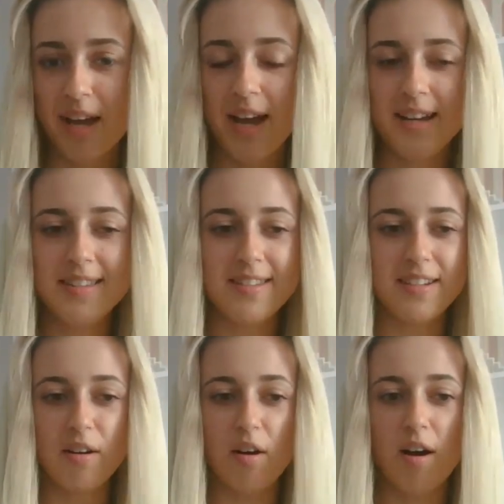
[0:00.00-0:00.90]
And
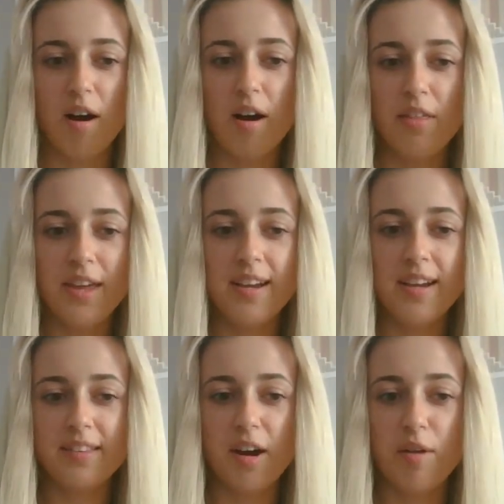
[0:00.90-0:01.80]
I
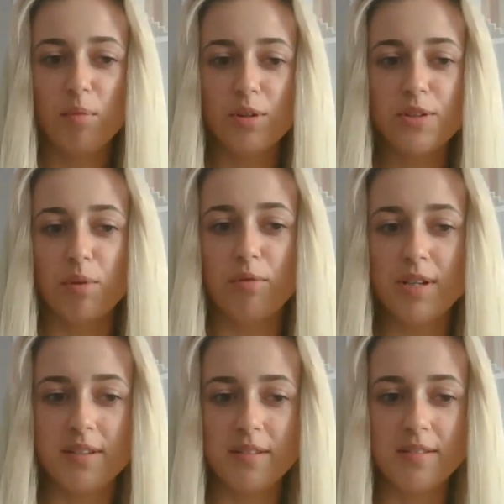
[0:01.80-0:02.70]
think there are multiple
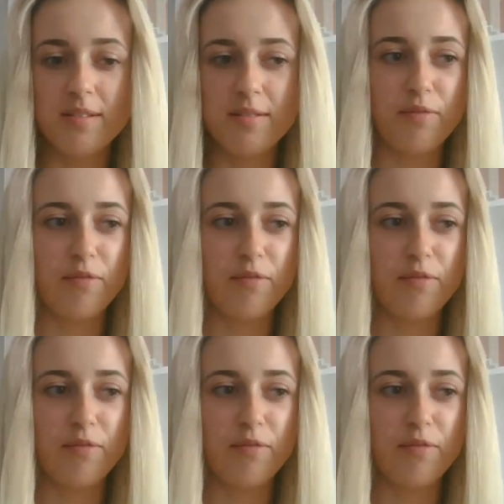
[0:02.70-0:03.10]
reasons.